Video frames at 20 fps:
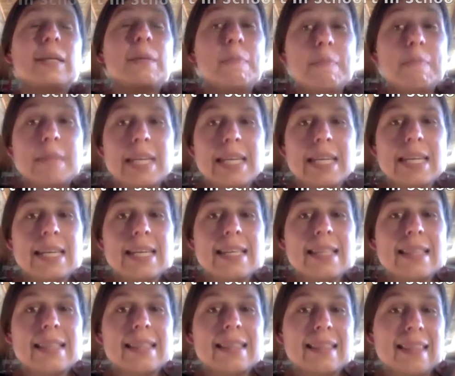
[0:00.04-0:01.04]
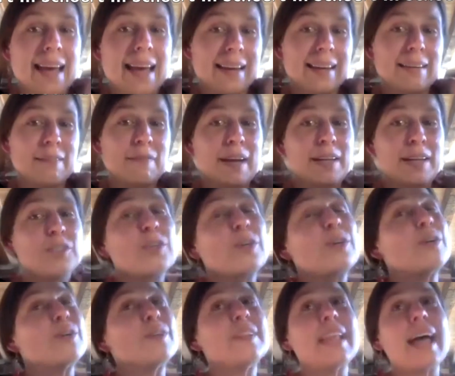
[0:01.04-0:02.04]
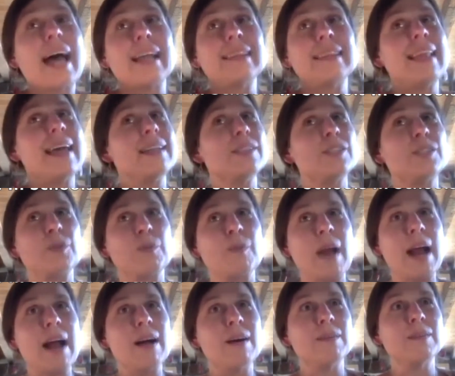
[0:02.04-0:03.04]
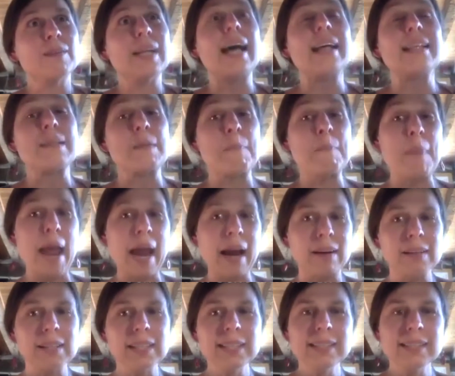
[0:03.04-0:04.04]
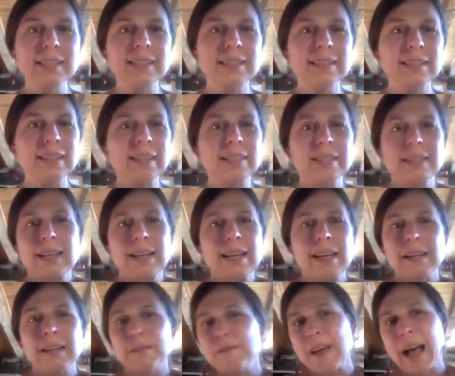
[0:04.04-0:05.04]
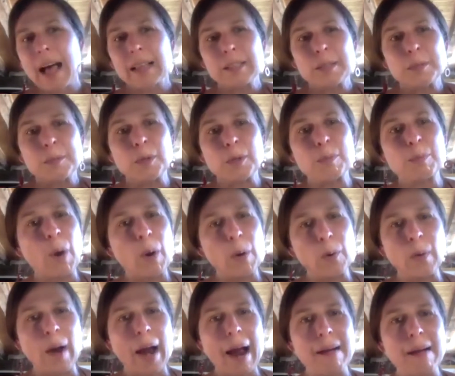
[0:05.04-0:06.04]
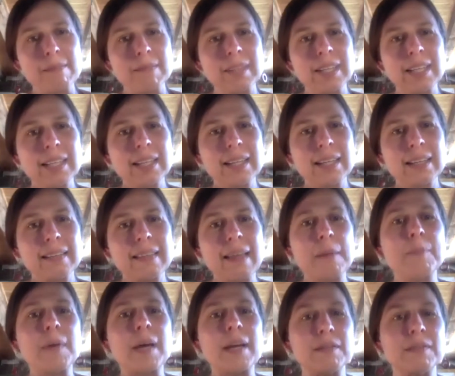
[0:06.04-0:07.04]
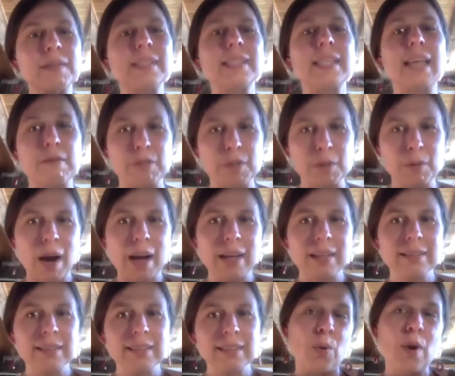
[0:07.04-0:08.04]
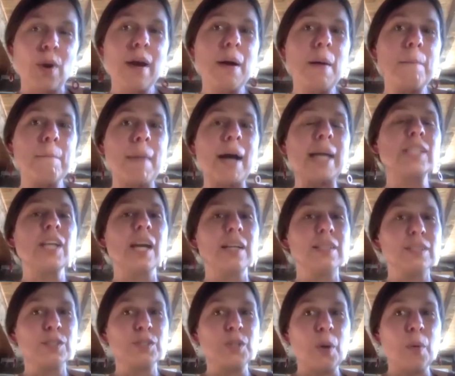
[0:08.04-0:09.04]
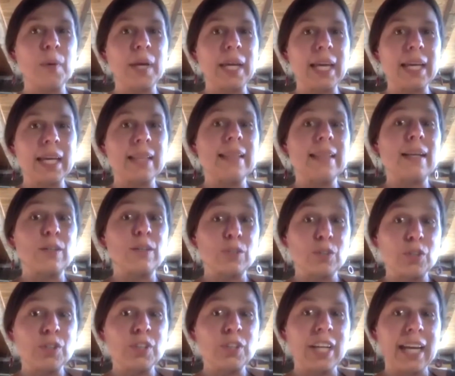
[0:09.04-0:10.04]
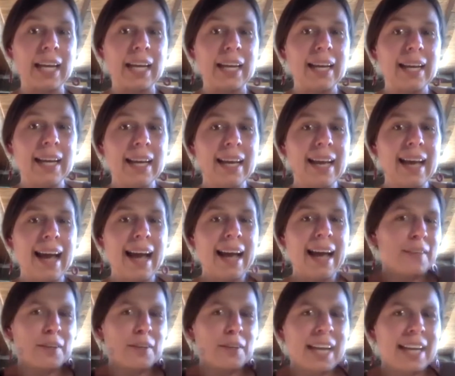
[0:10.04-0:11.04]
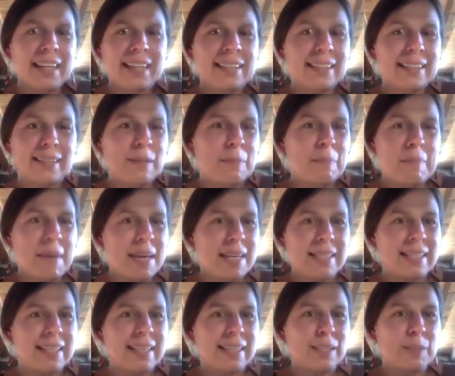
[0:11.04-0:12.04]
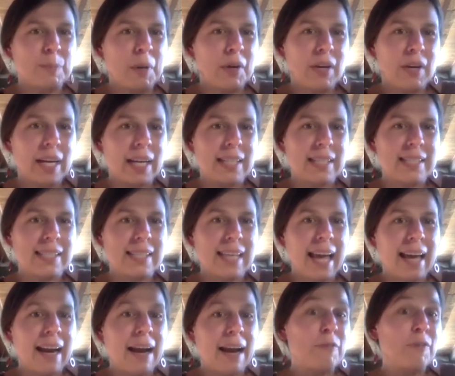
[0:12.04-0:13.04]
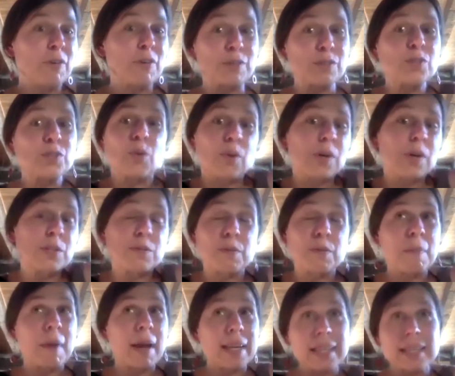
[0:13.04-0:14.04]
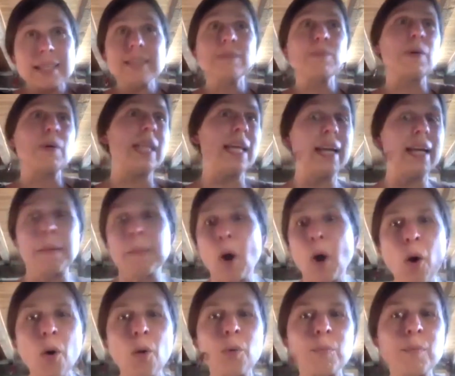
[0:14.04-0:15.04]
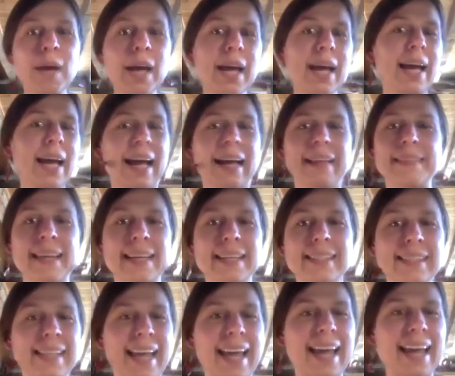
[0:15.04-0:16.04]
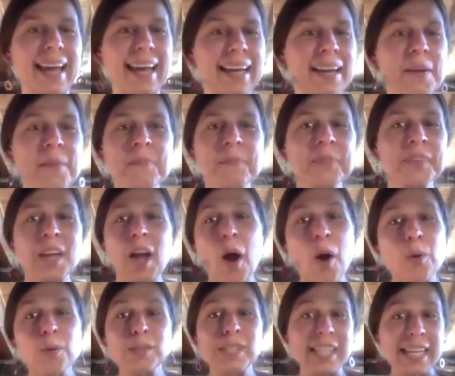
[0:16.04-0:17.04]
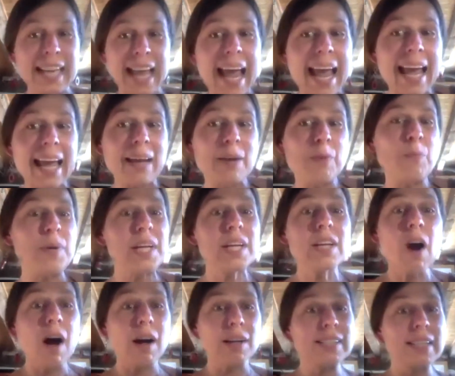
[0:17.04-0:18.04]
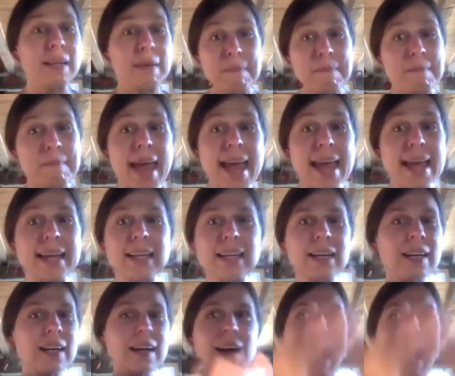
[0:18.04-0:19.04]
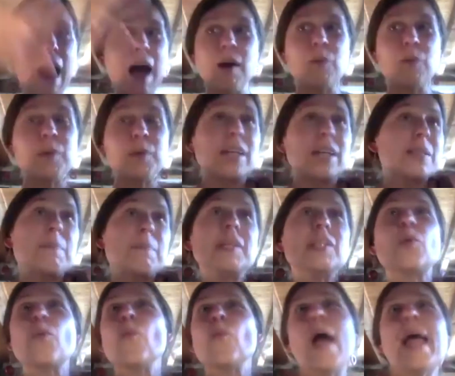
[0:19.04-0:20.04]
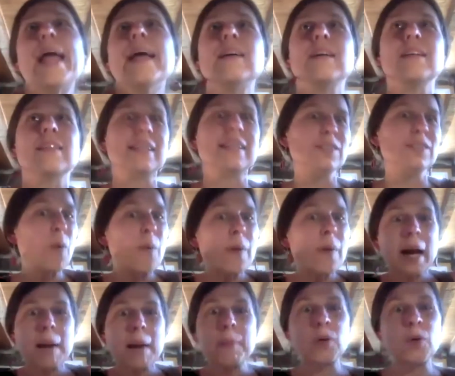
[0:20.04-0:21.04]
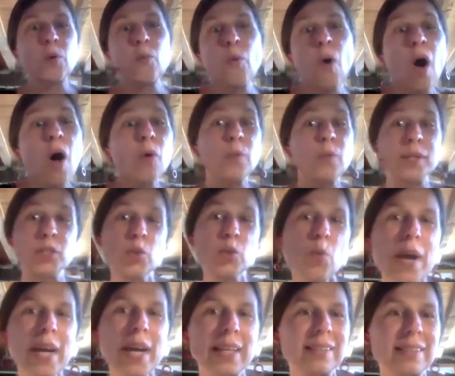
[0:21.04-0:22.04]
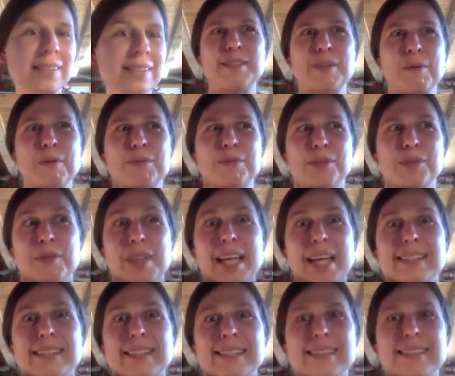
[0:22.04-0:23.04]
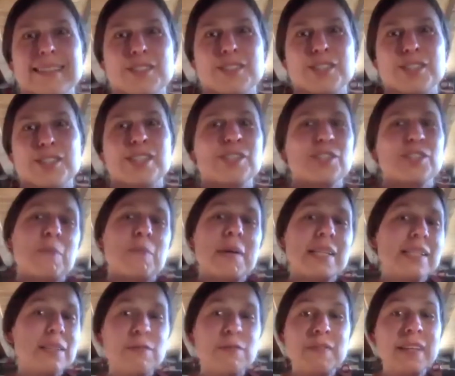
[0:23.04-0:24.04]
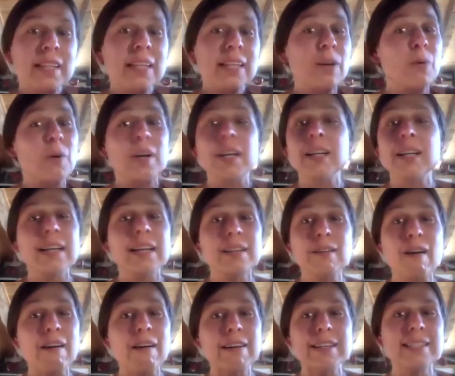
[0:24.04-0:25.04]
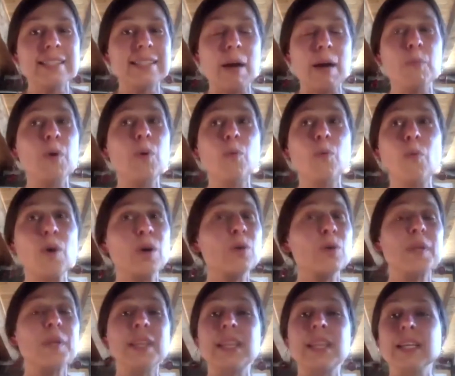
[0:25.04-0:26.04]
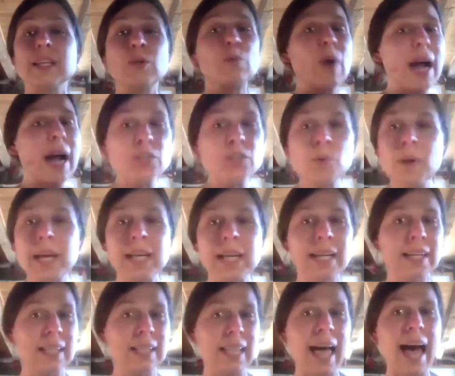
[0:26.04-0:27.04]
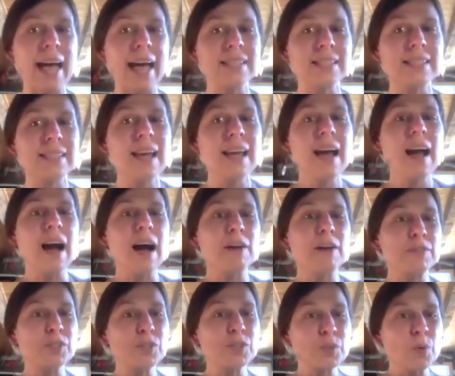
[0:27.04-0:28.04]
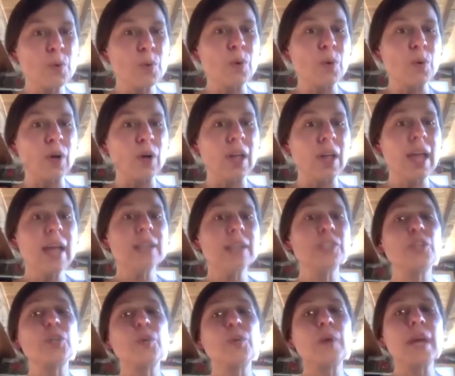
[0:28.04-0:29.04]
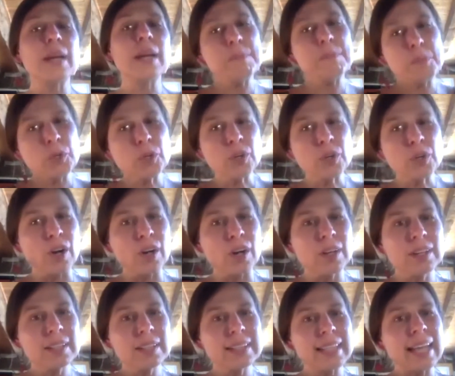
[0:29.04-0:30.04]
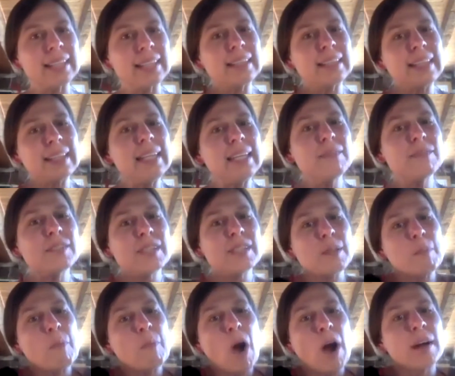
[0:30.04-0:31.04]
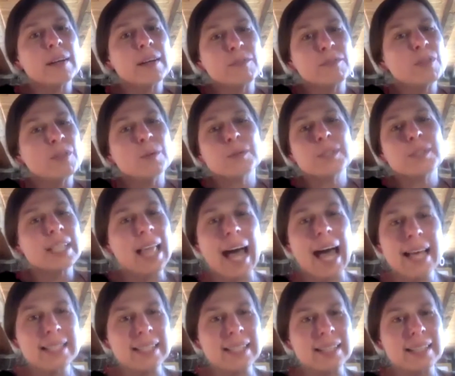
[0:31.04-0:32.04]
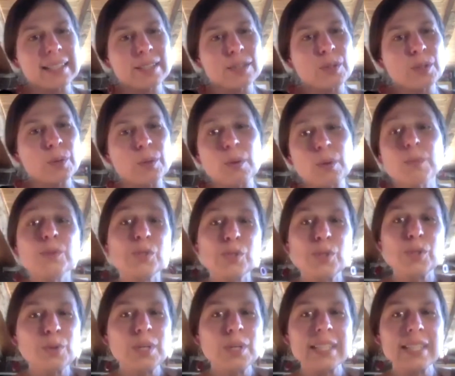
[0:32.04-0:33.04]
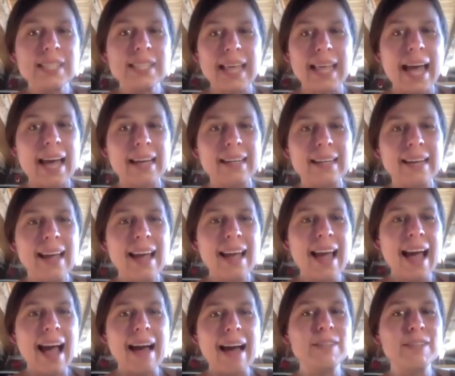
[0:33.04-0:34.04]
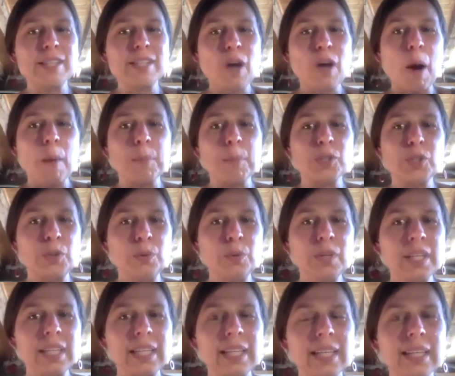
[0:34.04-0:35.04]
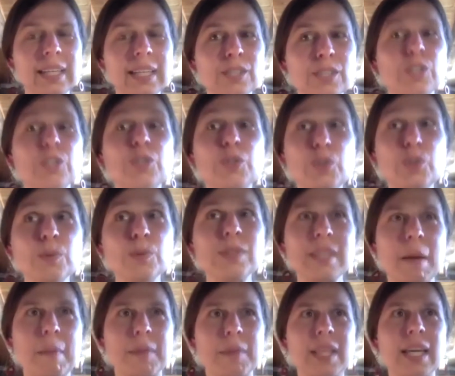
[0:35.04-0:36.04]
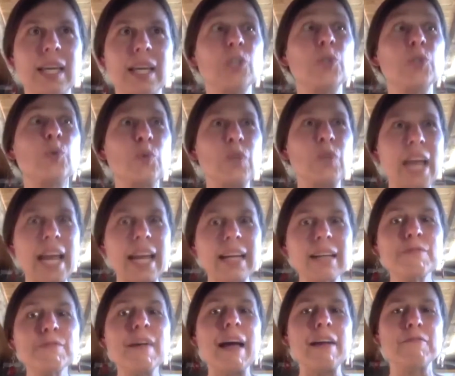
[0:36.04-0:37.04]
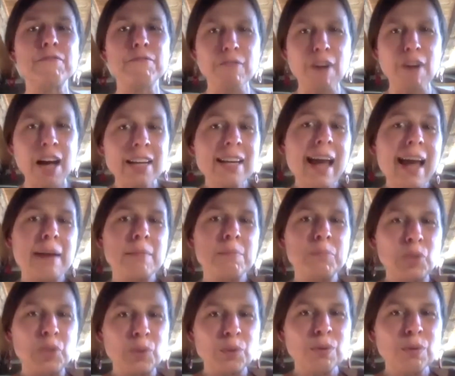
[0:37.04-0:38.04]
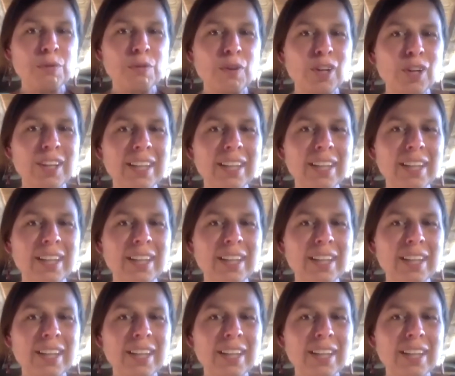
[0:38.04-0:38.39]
me, then if I turn that lens around as a parent, it's an invaluable program that benefits everyone. My child is going in, they're learning, and they're getting this amazing experience. And I've heard stories from my kids when they come home and they say, "Oh, today we got to build a whale that's going up on a wall with twigs." So that's just such an amazing feeling. Or another artist that will work with the graduating class of a school to create a mural that leaves the mark of those classes. So those students then have this opportunity to do something creative and fun and beautiful